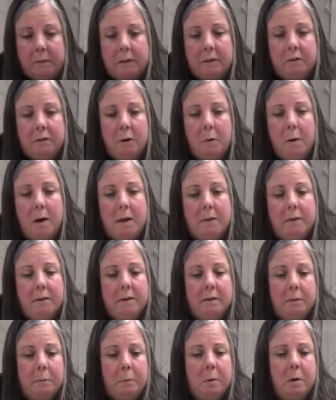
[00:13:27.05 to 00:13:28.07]
So on
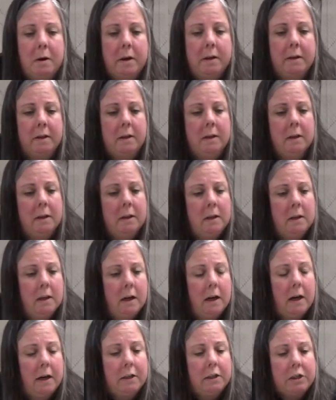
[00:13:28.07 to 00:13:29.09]
this one,
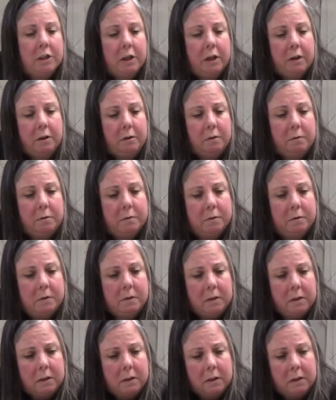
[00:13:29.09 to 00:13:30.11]
I
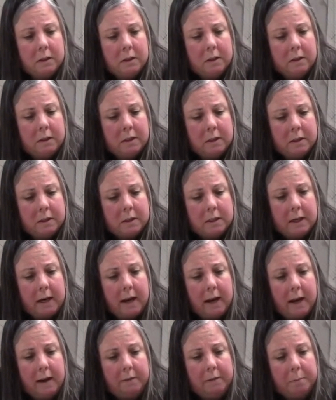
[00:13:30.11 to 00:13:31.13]
chose to
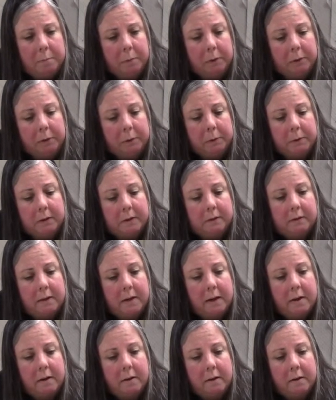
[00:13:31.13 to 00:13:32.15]
have the blue in the
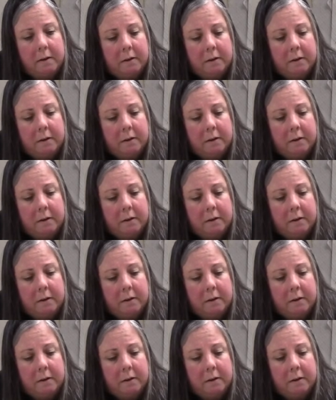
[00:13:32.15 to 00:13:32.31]
center